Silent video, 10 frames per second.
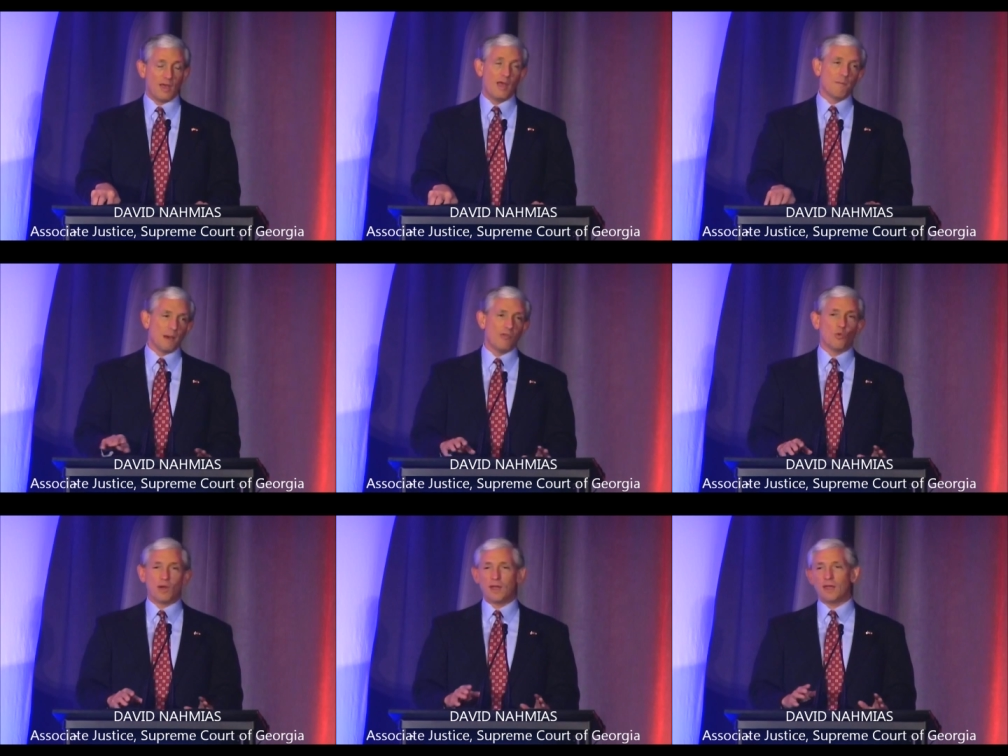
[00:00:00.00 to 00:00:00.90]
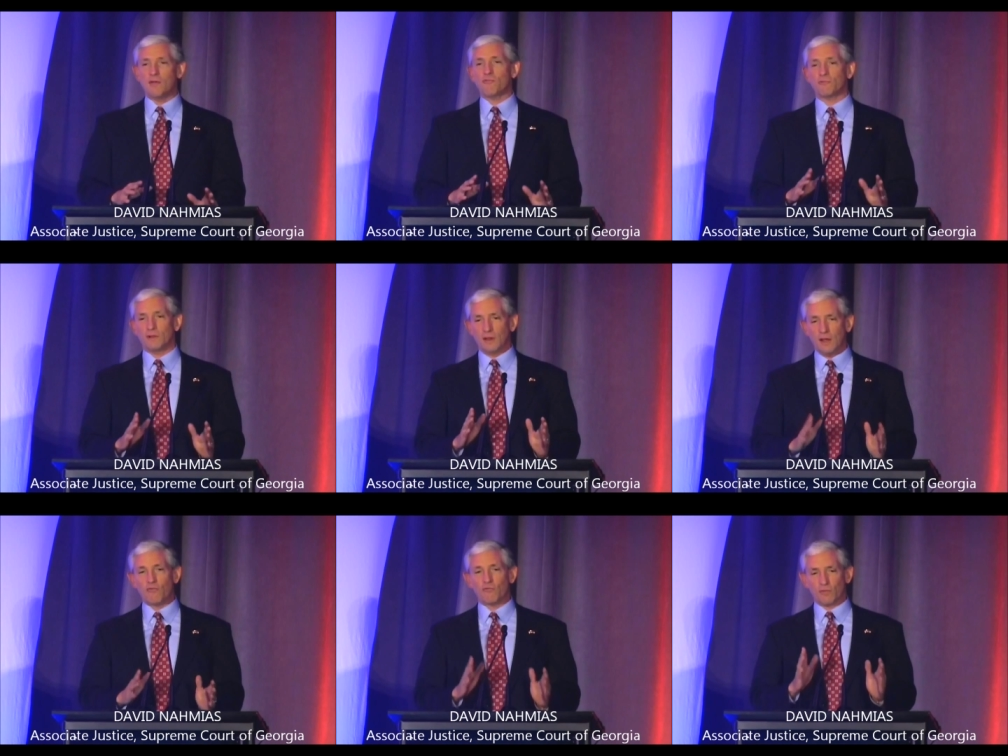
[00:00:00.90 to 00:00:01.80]
And by the way, if,
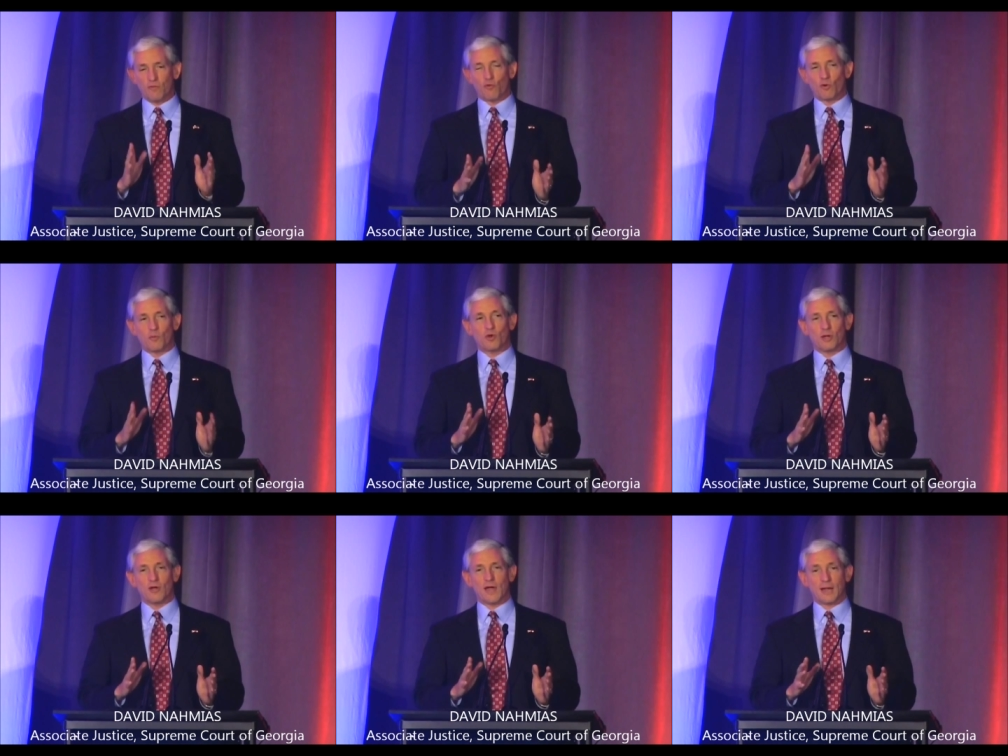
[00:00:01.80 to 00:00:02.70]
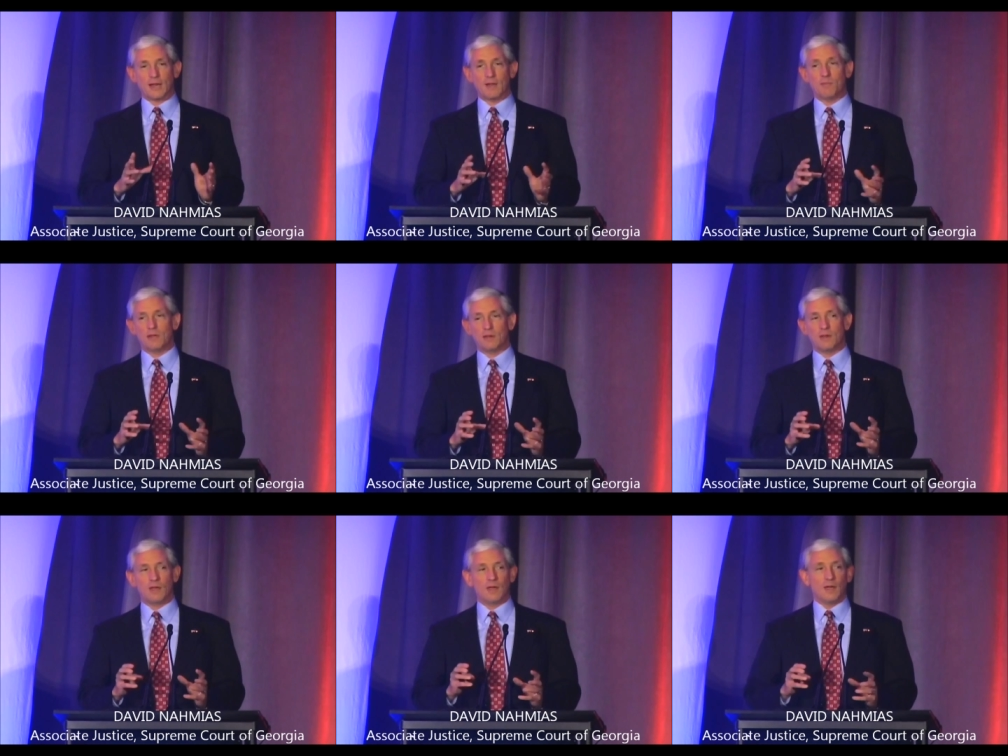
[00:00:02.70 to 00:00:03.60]
if the Affordable Care Act had been
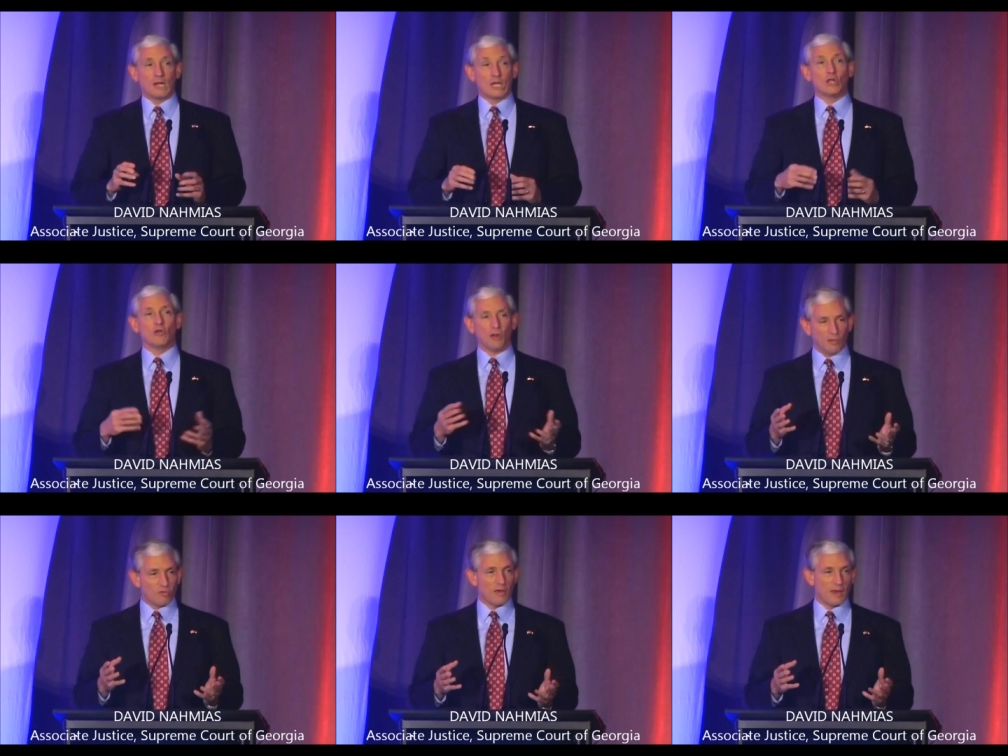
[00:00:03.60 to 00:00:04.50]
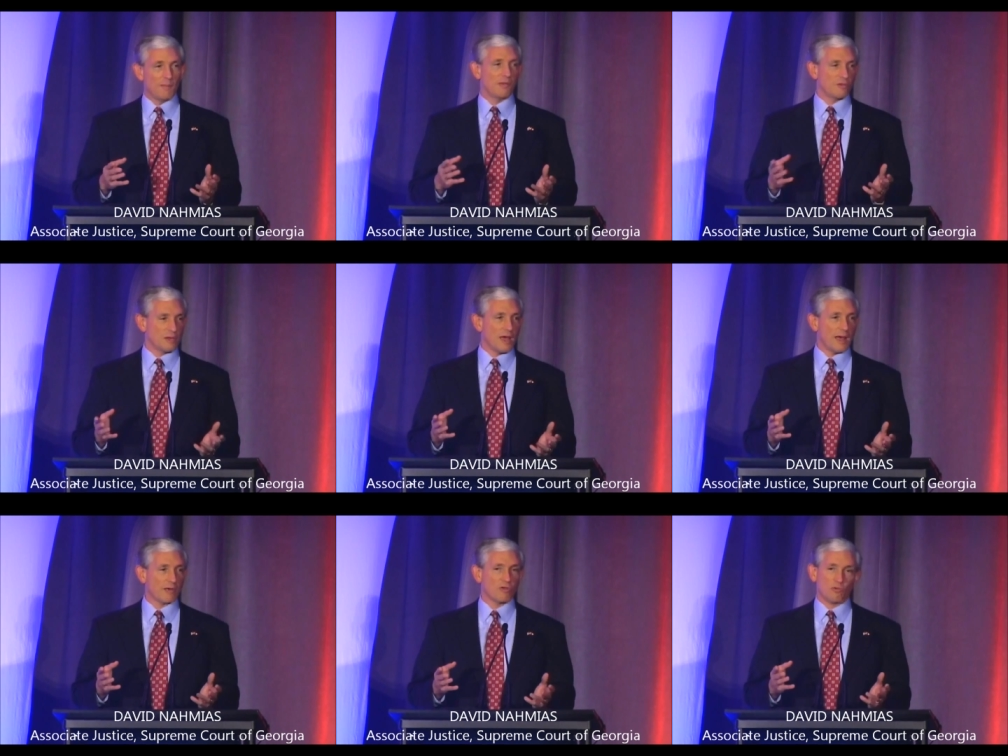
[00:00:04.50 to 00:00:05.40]
clearly set up as a tax,
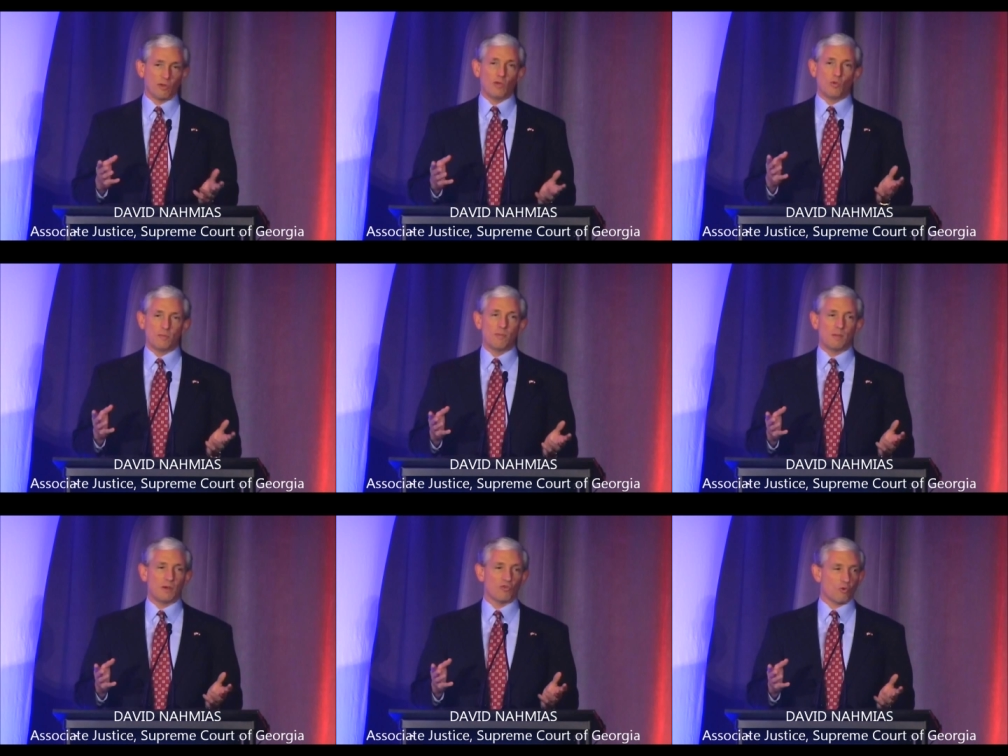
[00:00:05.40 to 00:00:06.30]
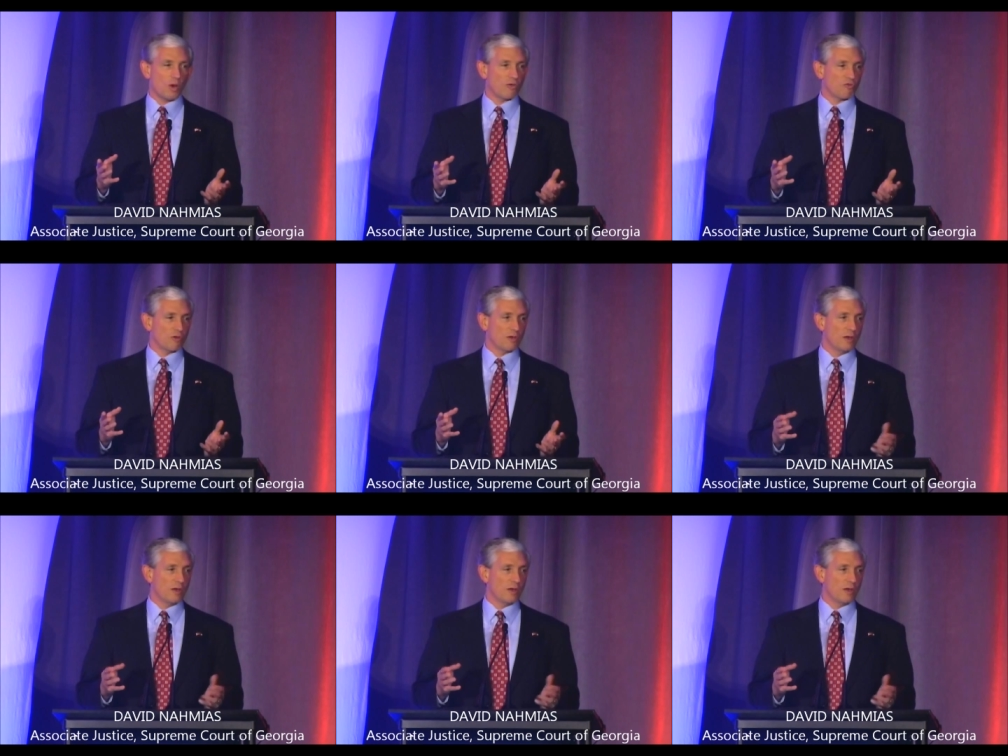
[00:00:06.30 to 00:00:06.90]
there really wouldn't be much question